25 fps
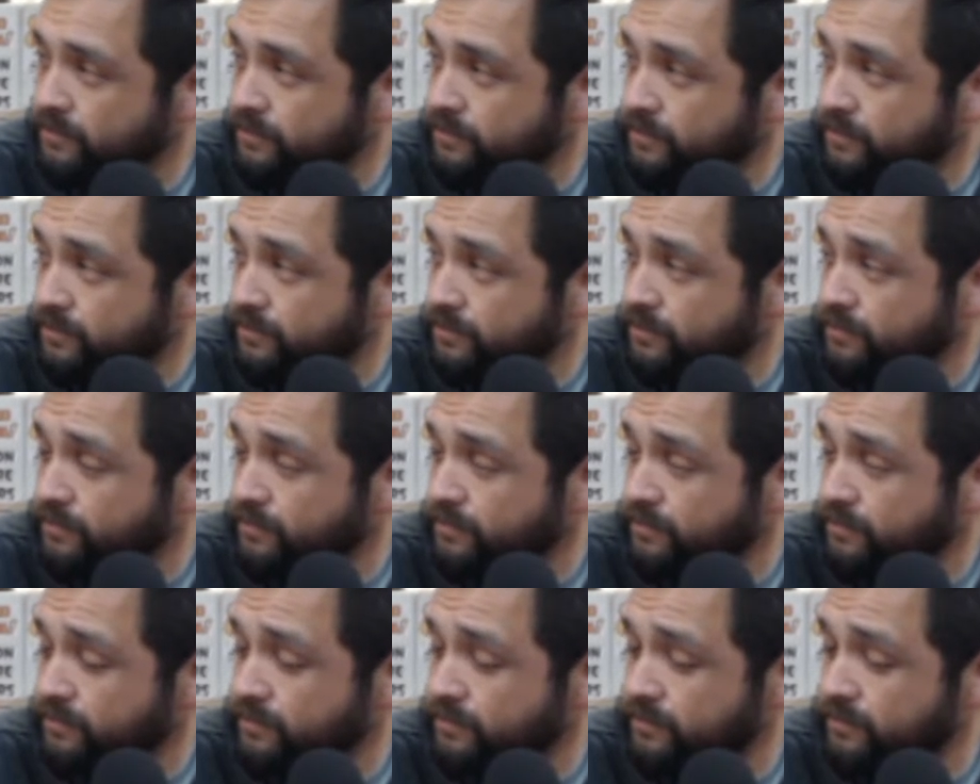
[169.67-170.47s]

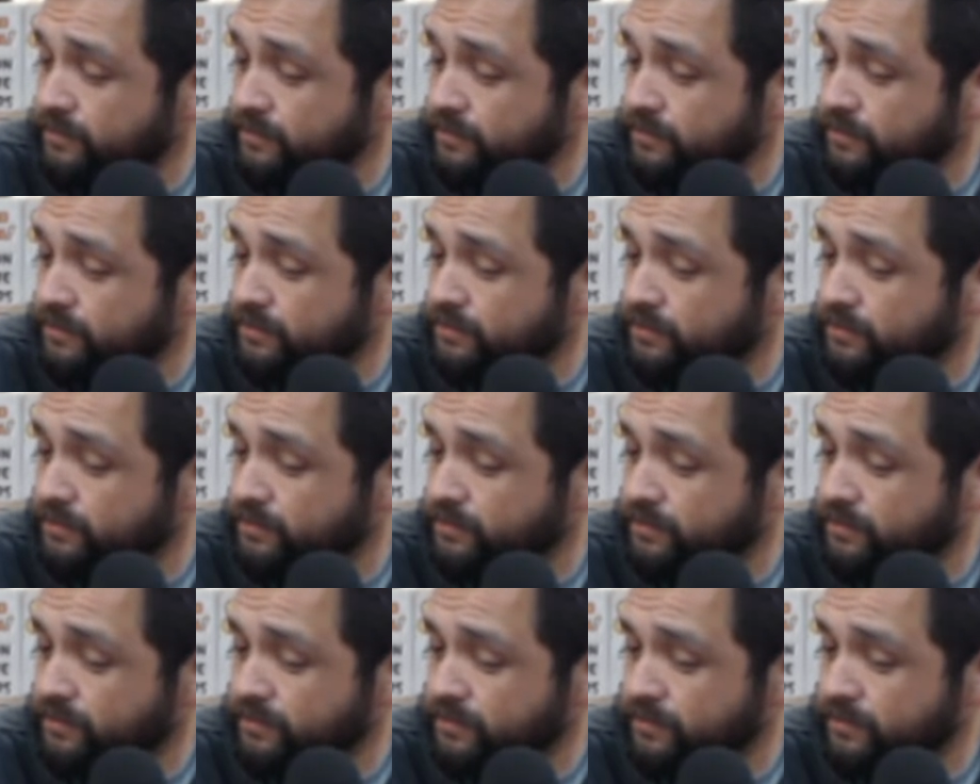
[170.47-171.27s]

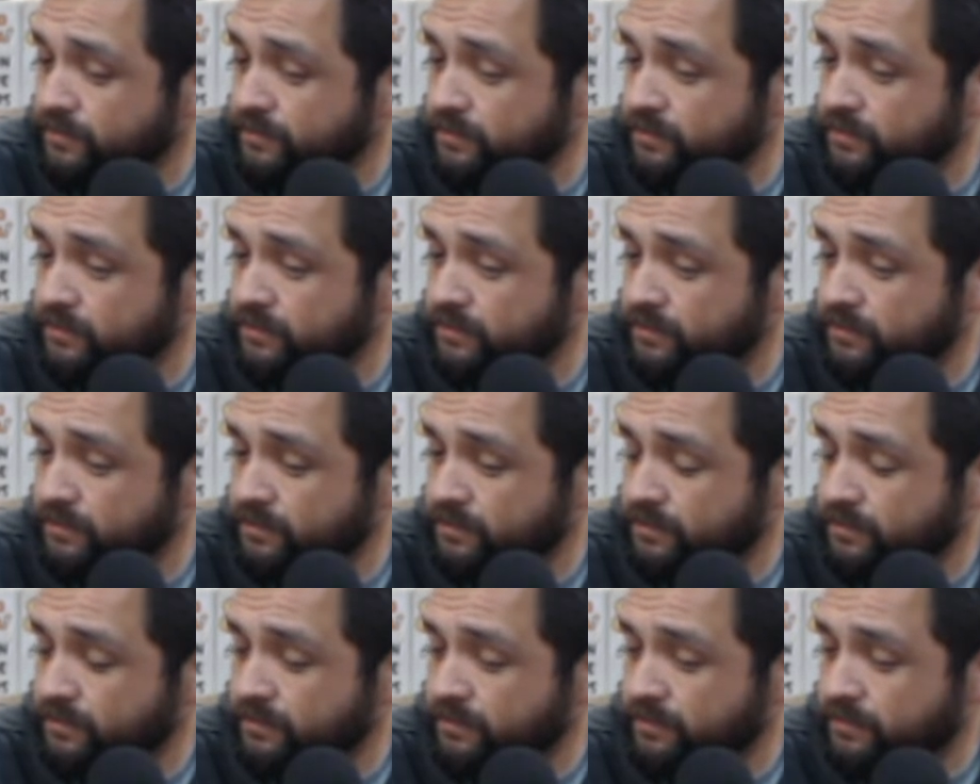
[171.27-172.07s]

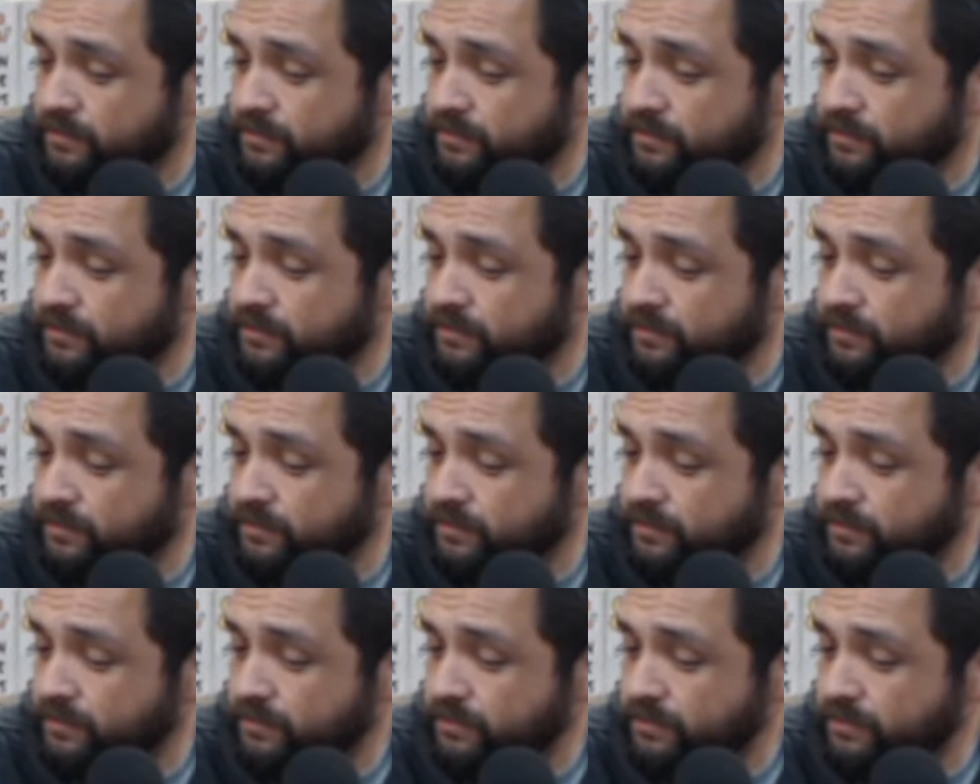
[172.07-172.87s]

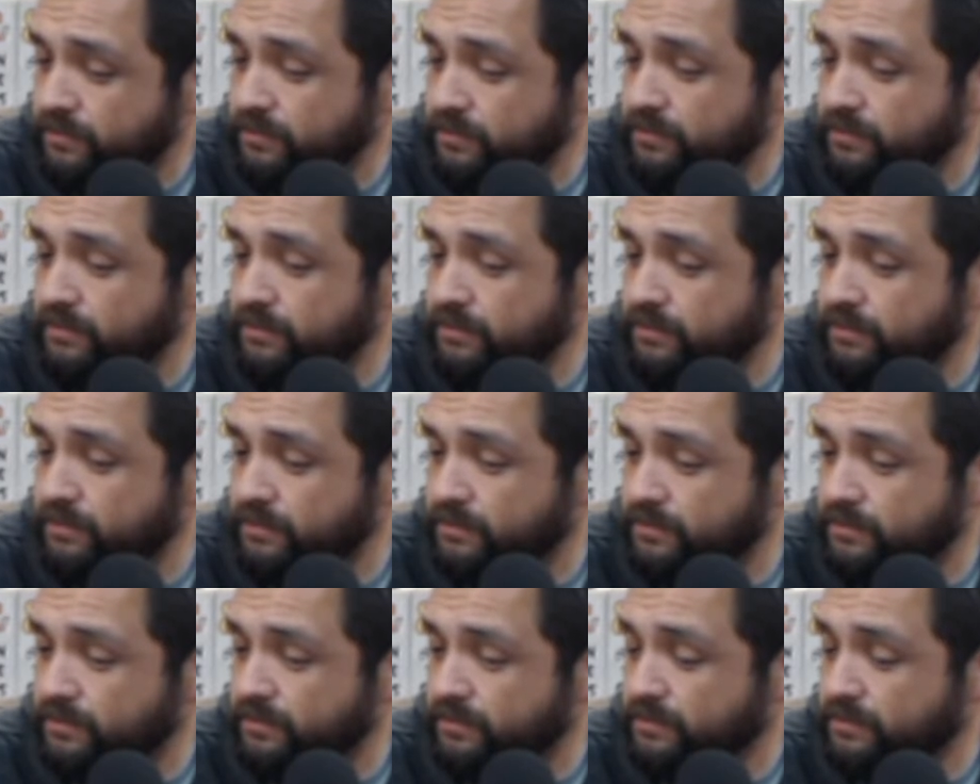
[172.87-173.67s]

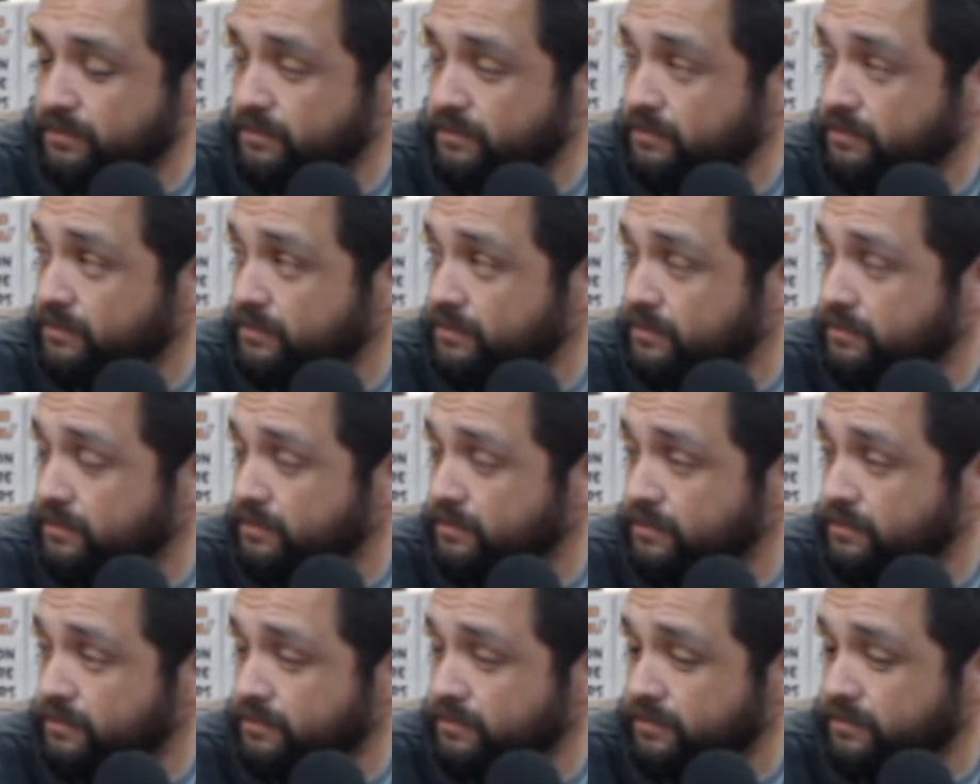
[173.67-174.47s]

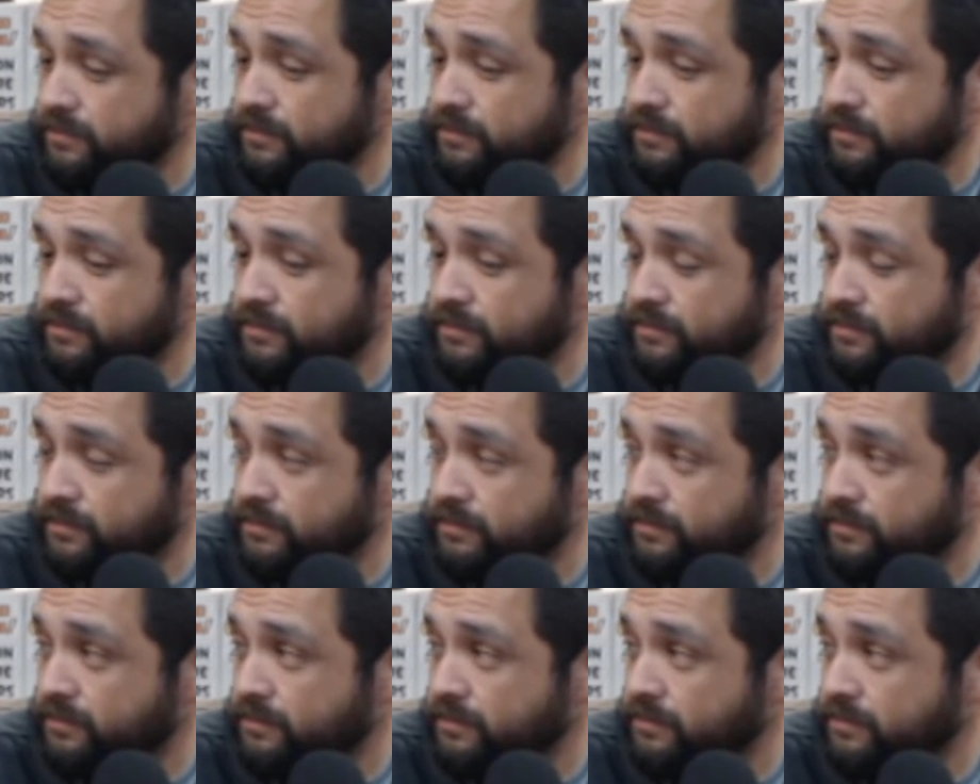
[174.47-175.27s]

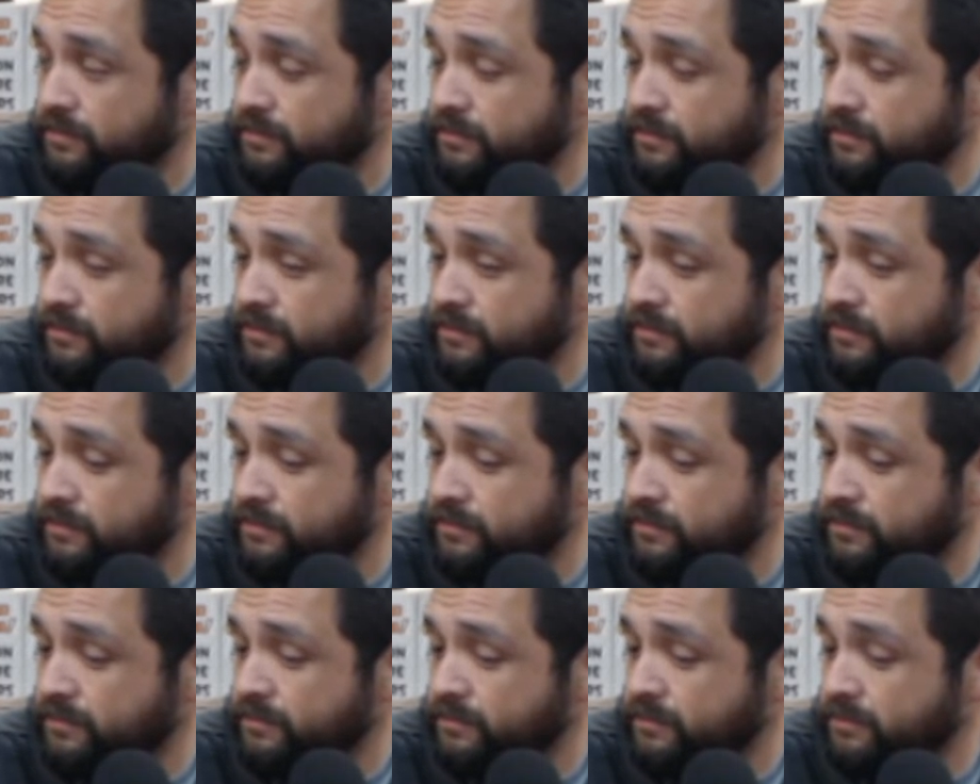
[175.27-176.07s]

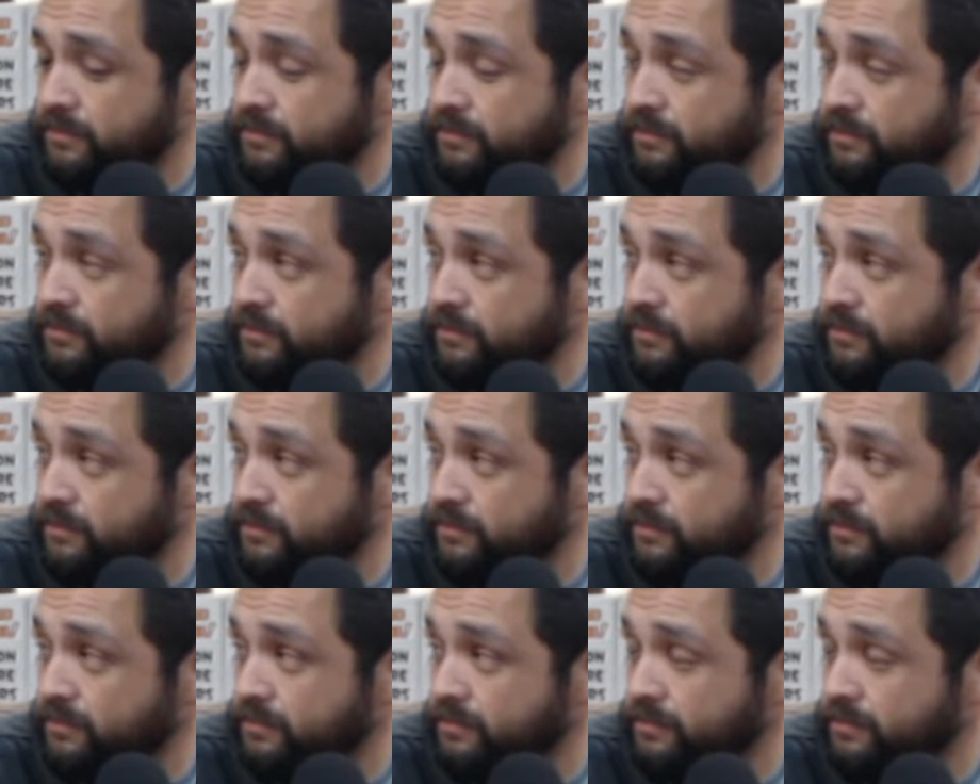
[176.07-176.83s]
(silent)